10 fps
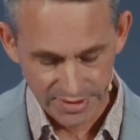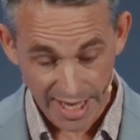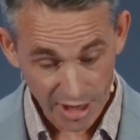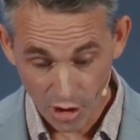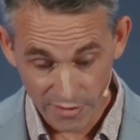
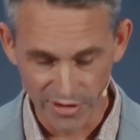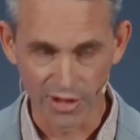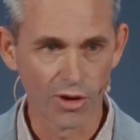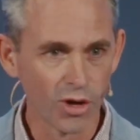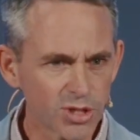Thank God for
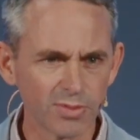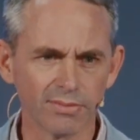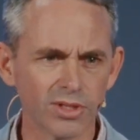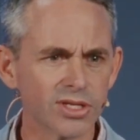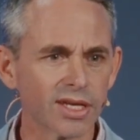gospel
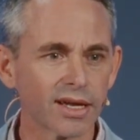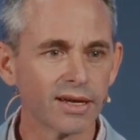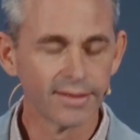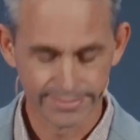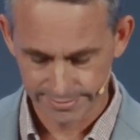music.
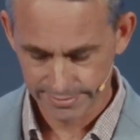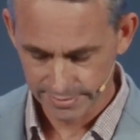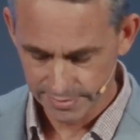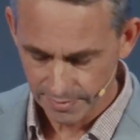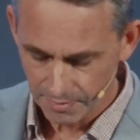
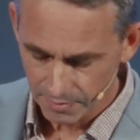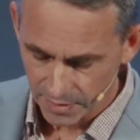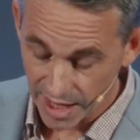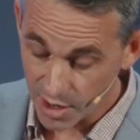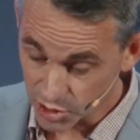
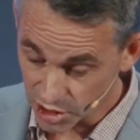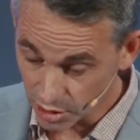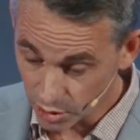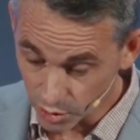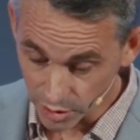That was the
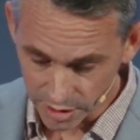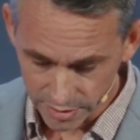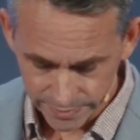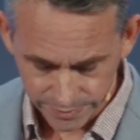Lord.